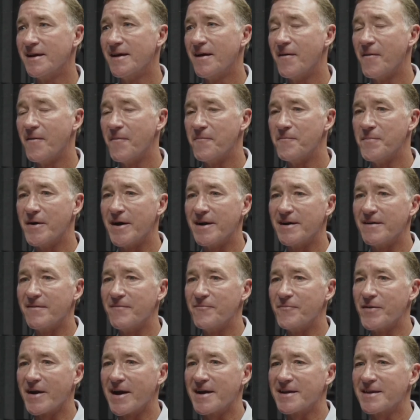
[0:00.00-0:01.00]

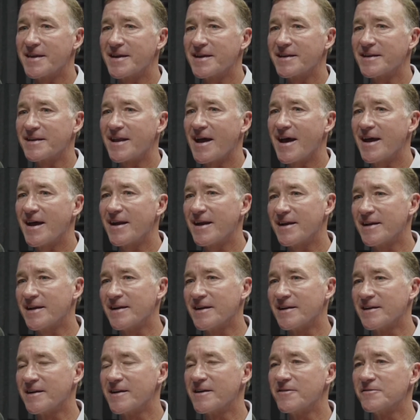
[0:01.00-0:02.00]
But I think that
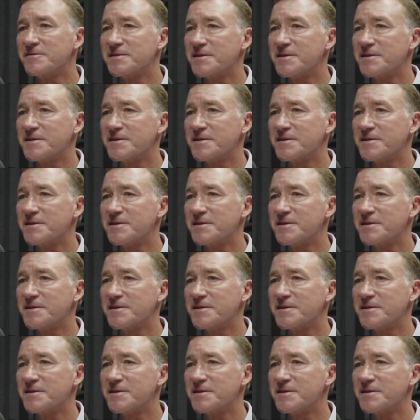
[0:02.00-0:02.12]
in leadership